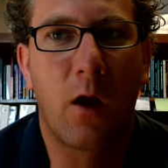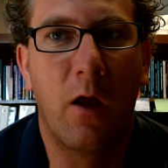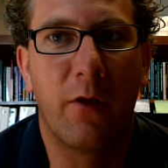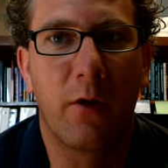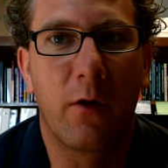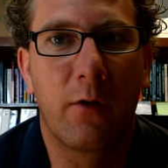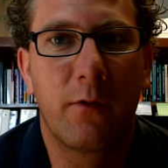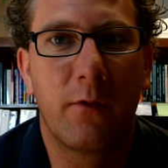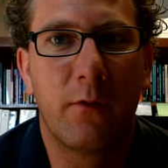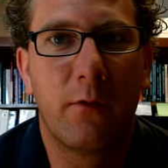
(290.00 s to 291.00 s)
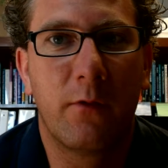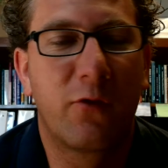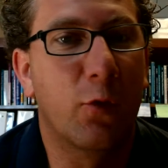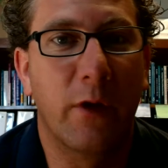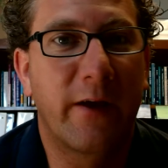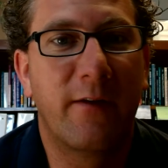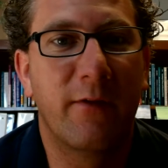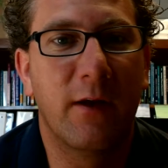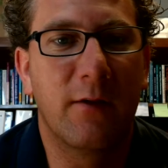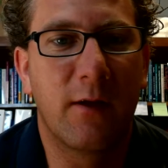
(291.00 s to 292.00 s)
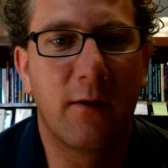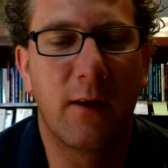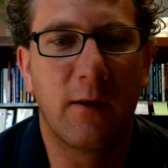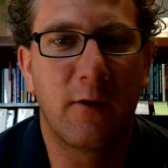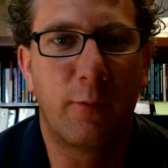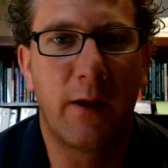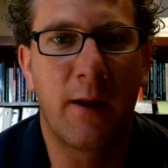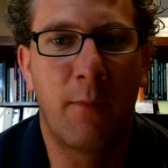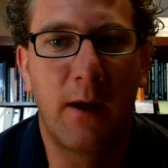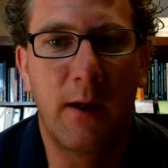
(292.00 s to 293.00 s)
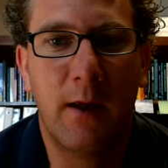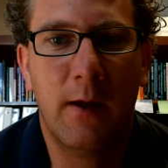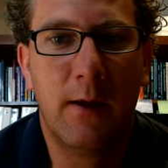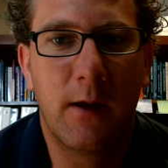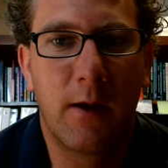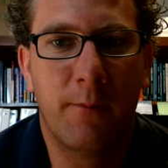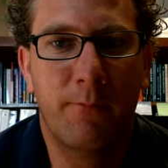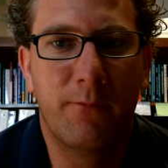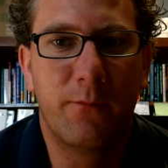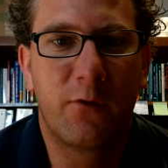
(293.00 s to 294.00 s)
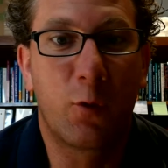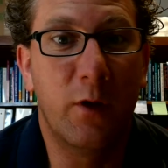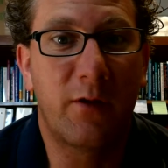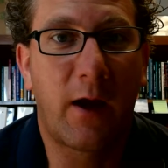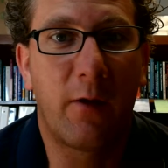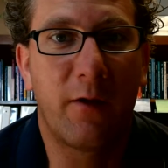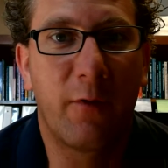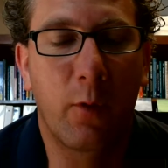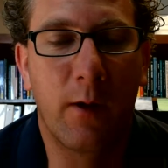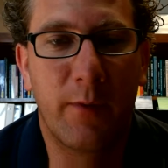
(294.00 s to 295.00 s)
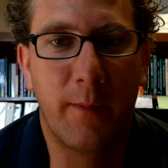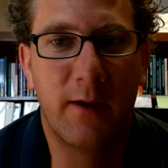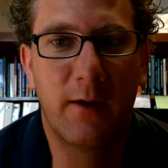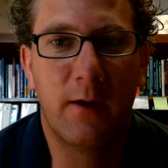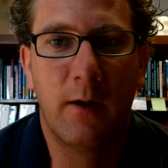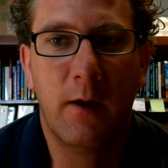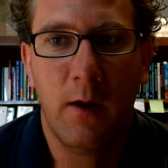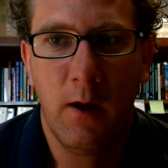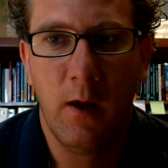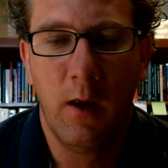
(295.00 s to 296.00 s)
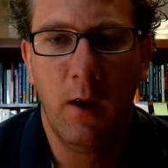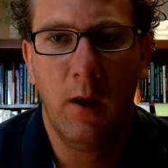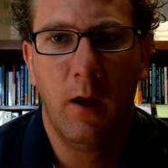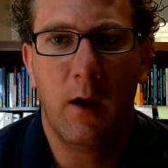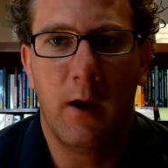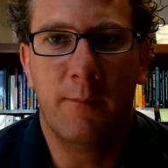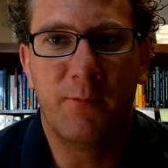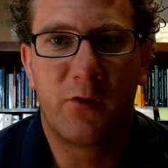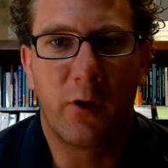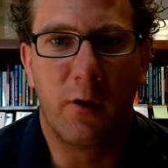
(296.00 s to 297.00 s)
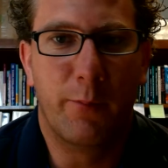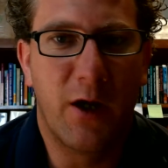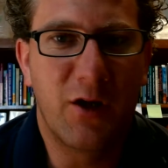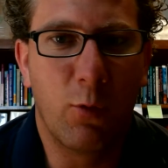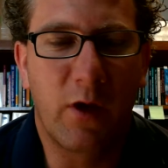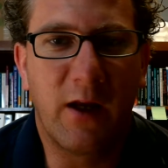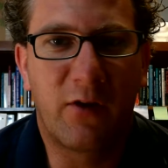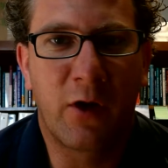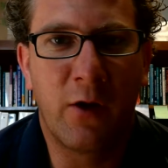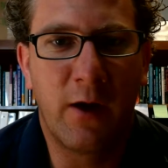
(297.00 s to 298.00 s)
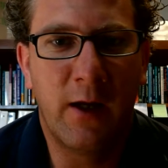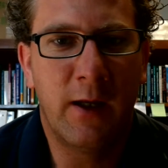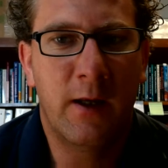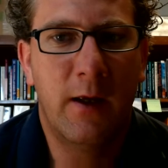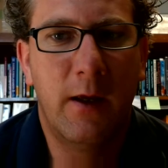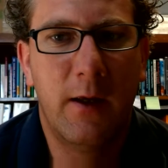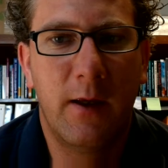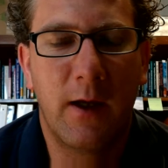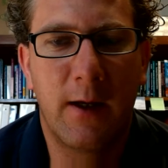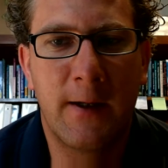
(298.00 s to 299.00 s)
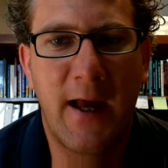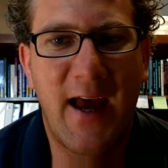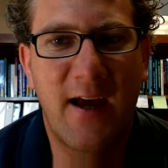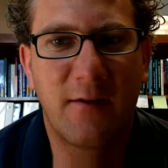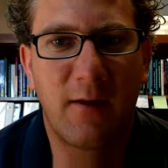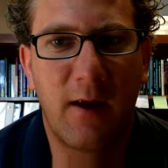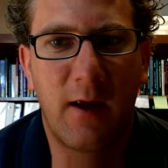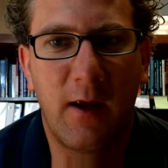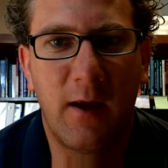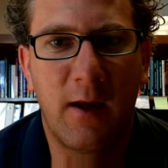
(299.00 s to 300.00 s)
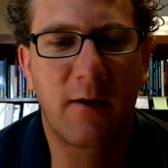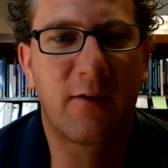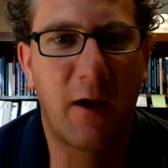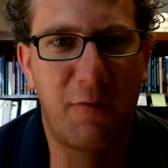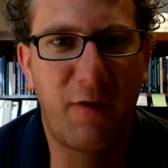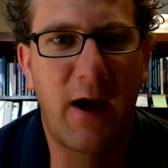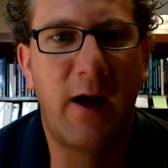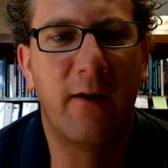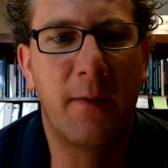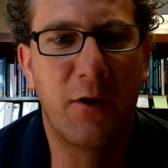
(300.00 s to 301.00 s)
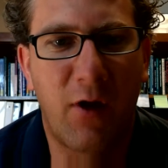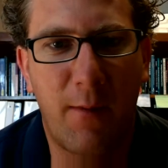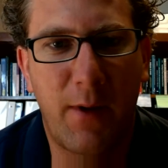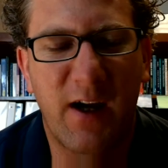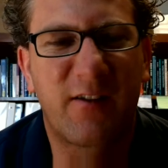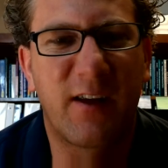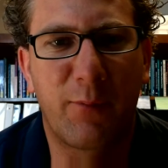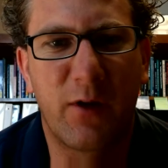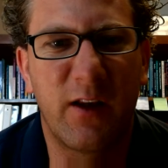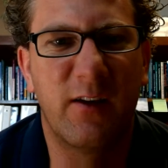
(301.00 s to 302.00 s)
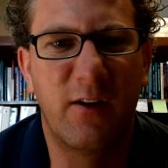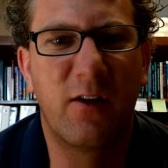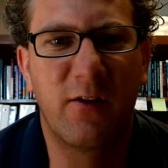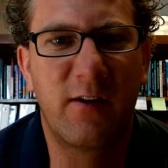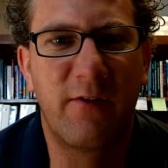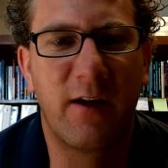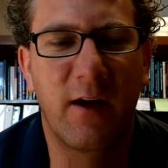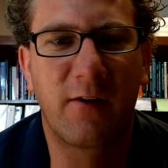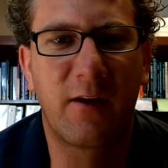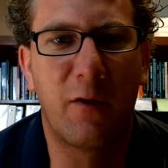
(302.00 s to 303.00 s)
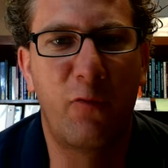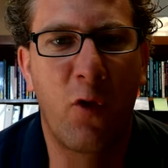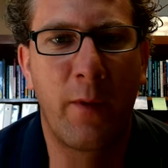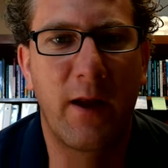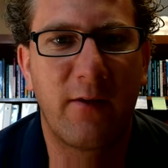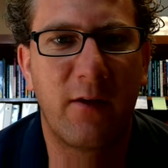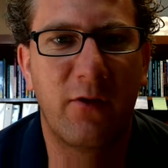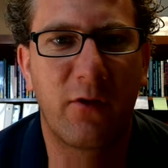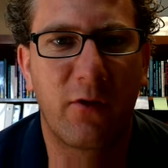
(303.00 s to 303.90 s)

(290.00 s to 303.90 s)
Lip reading: other school activities that this plan might squeeze out if it were implemented. So your budget will get turned in as an Excel file in the Dropbox separately. You can just leave it in Excel format. It's easier